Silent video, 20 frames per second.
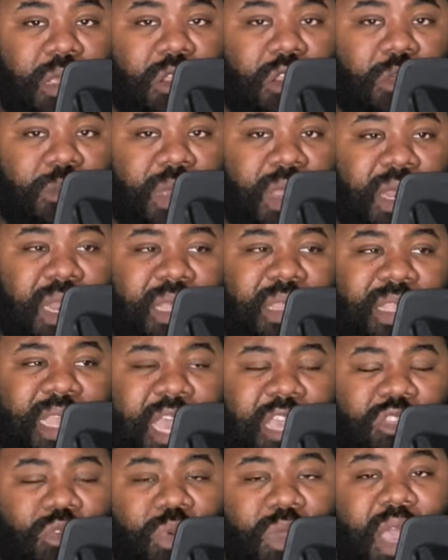You know what I mean? This
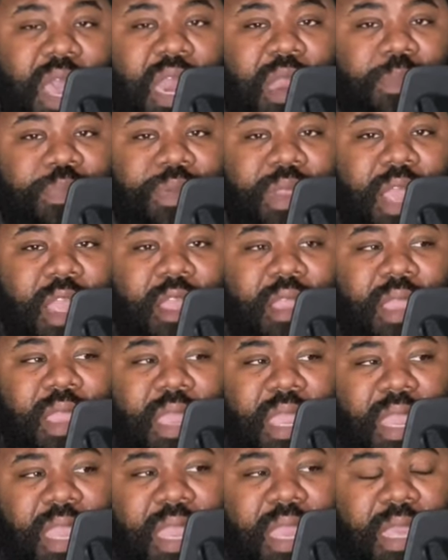tells you what kind of player
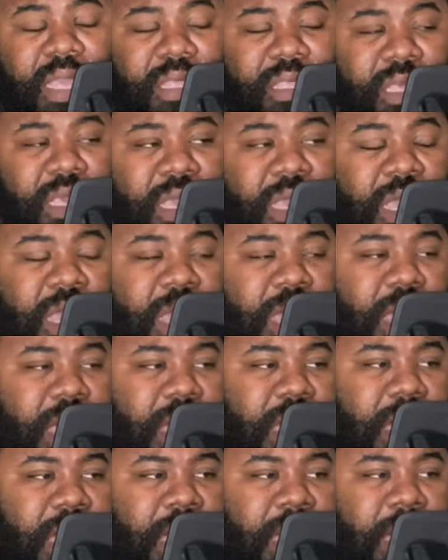he is
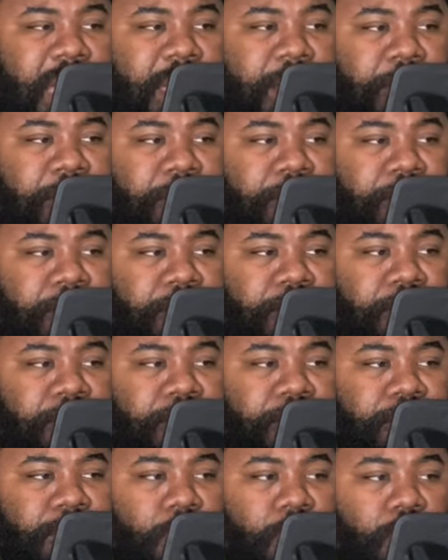or
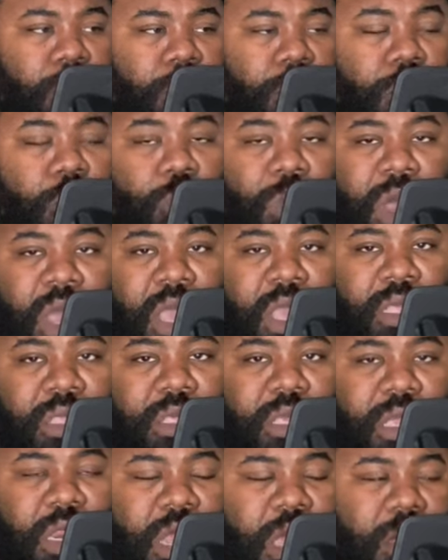
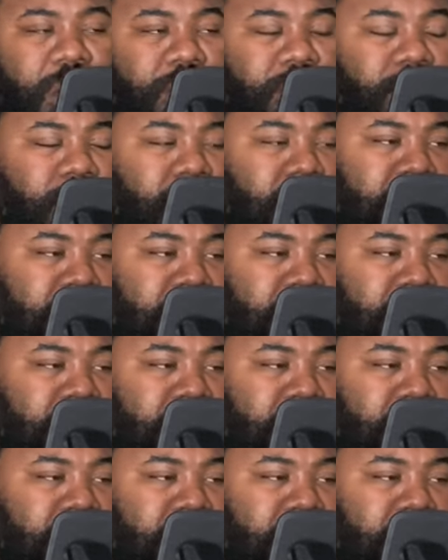was, you know.